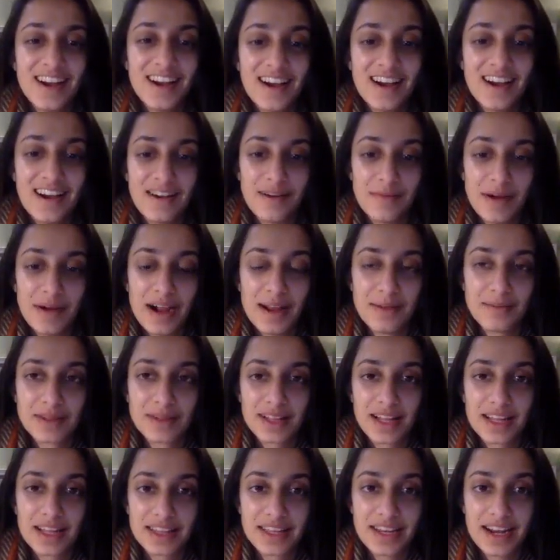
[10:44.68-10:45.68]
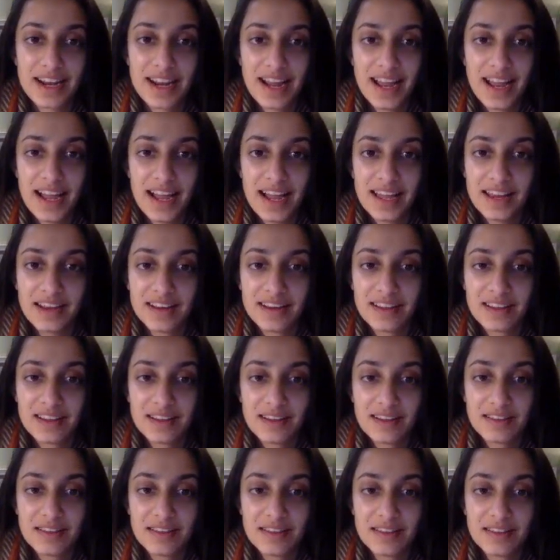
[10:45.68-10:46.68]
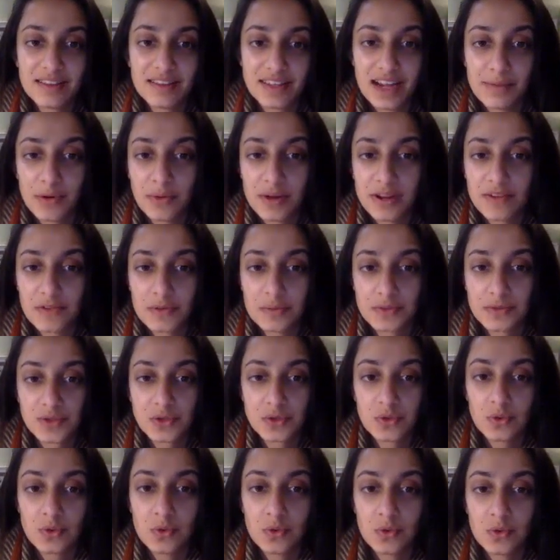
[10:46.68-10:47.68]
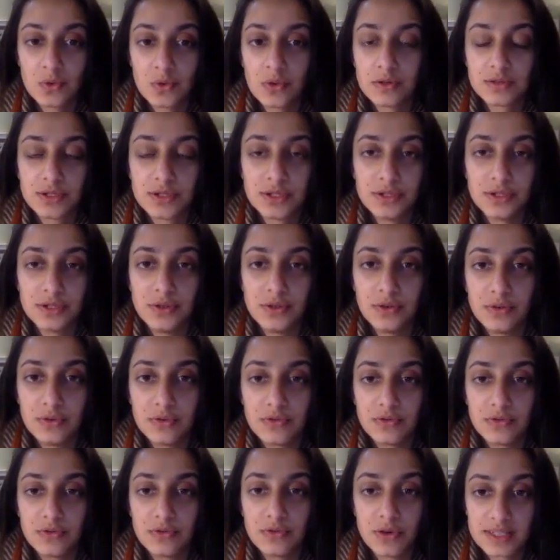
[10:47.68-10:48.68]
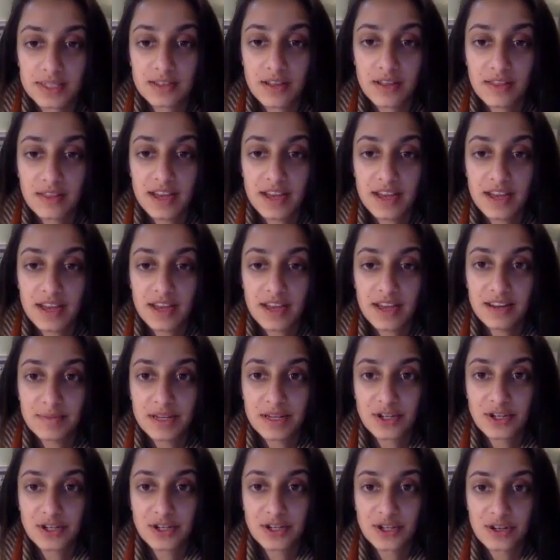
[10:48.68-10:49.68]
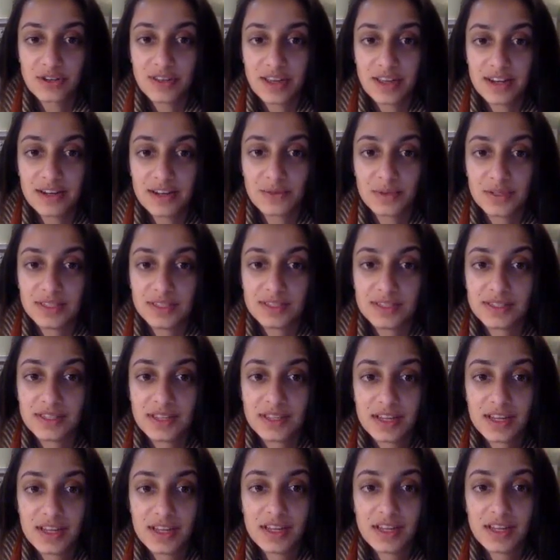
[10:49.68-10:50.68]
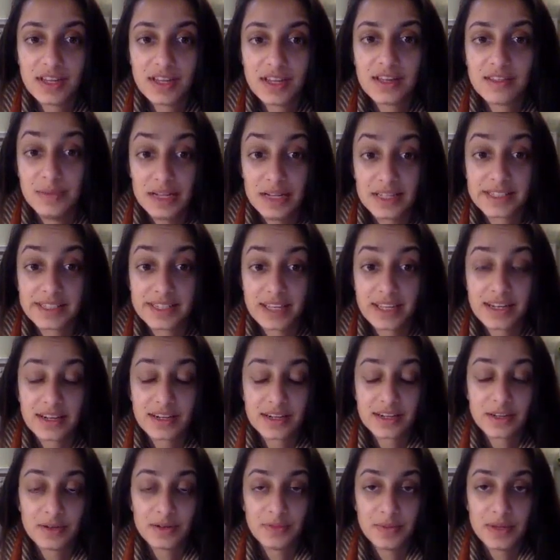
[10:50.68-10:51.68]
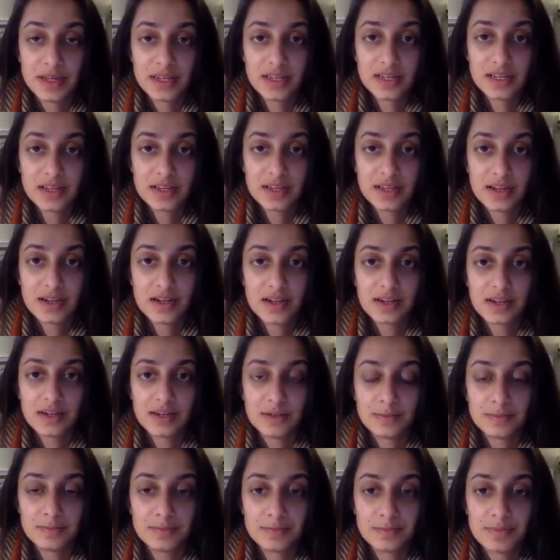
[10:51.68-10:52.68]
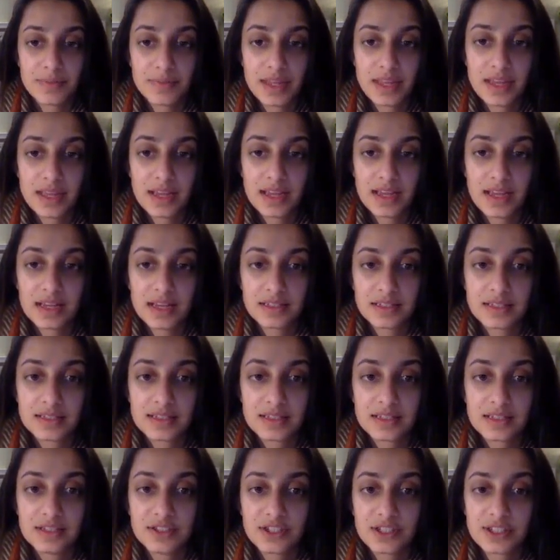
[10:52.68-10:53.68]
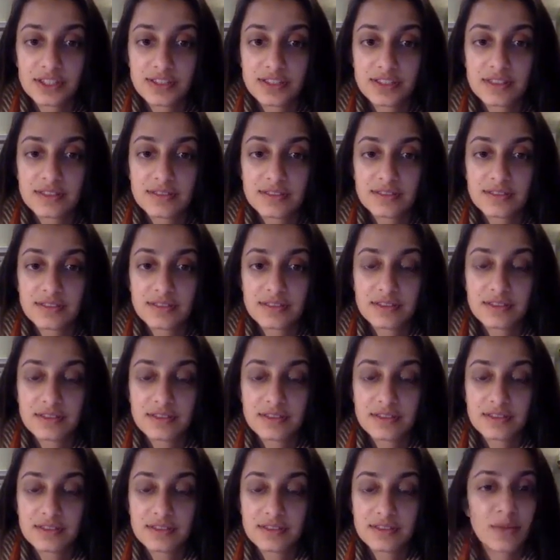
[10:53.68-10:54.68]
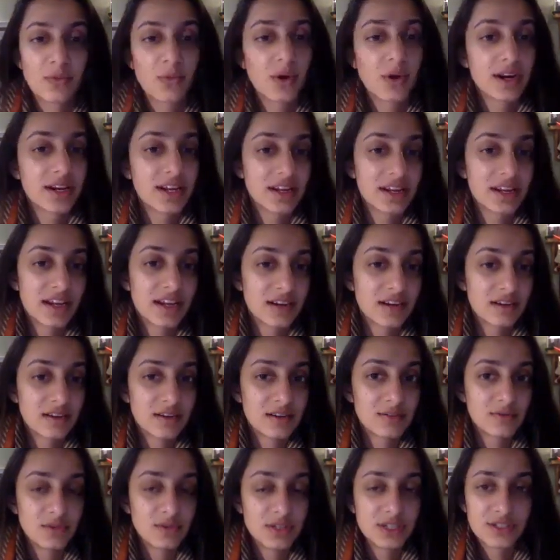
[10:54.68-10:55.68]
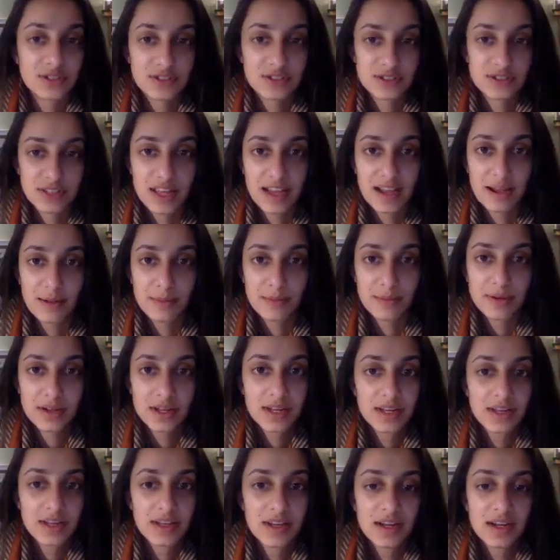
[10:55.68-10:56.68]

I'm glad that I had the time away from school to focus on that and make sure that it was the best that it could be. And just the fact that I'm working at a research lab,